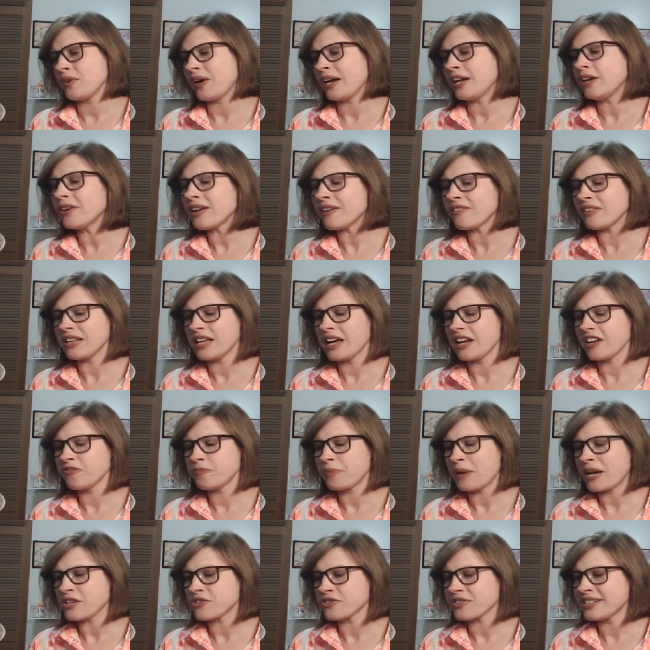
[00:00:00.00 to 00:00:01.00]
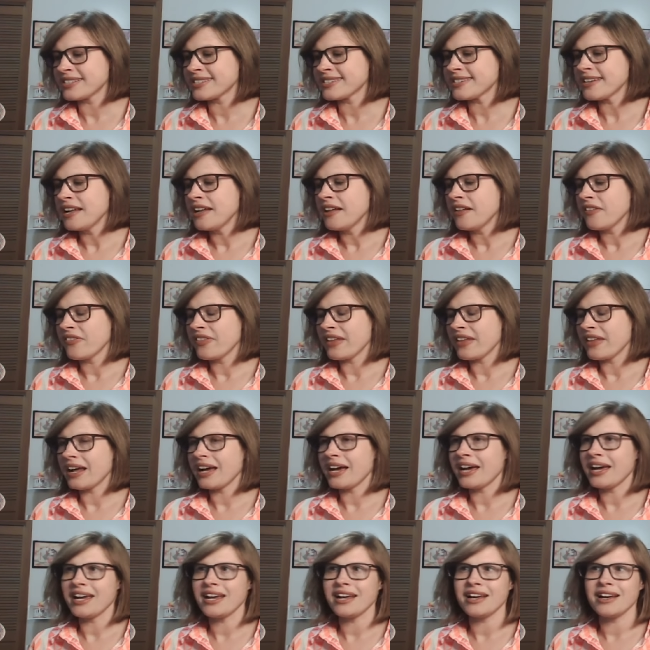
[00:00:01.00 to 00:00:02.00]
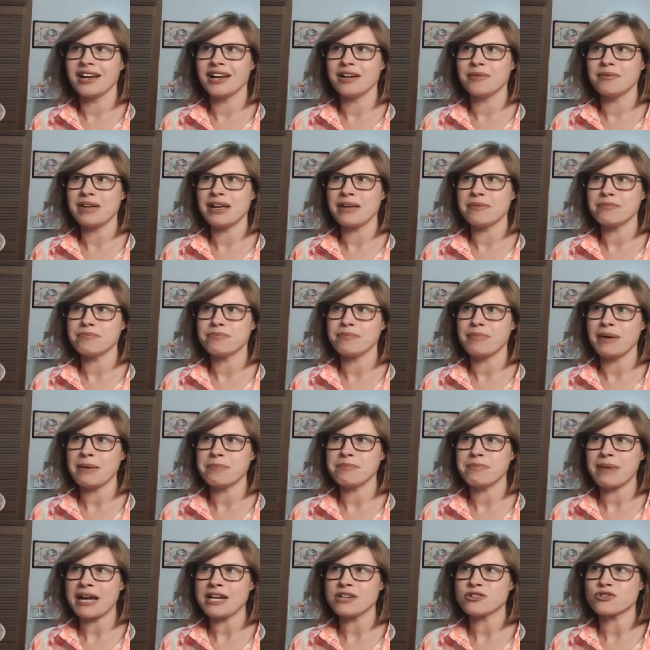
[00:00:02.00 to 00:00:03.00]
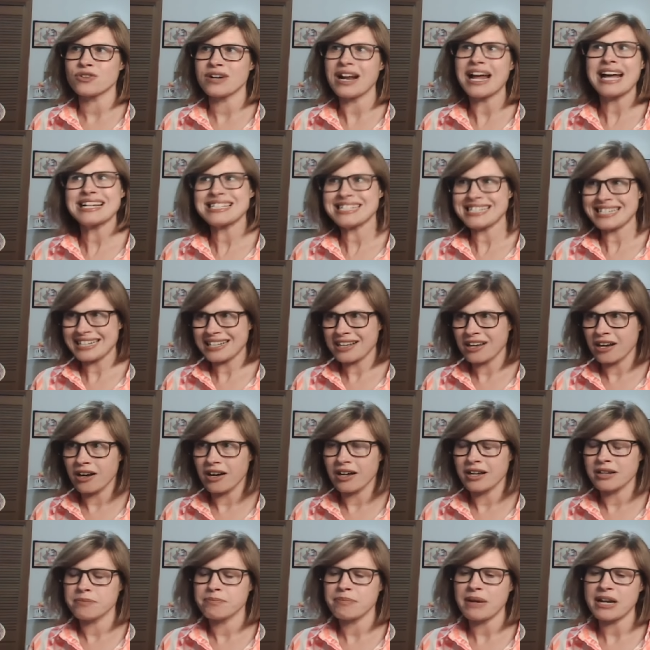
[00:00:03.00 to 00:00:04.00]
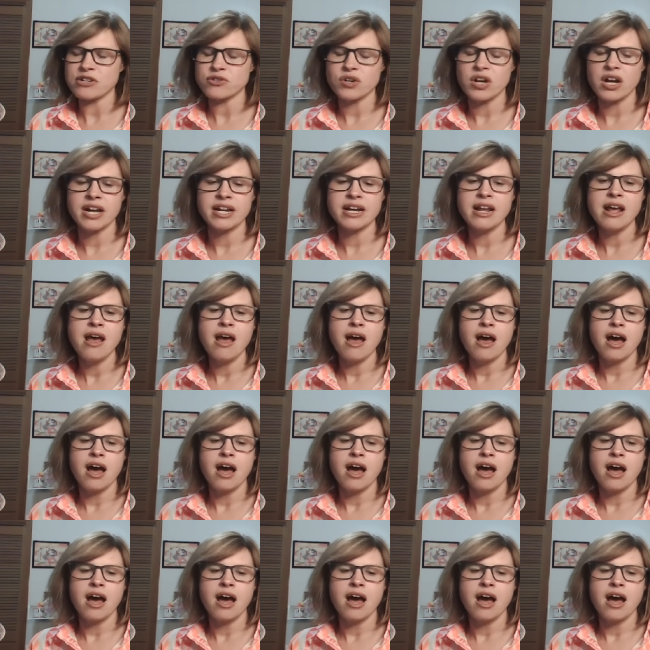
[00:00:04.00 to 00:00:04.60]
I don't have a lot of patrons that I um, am, am patronizing on Patreon,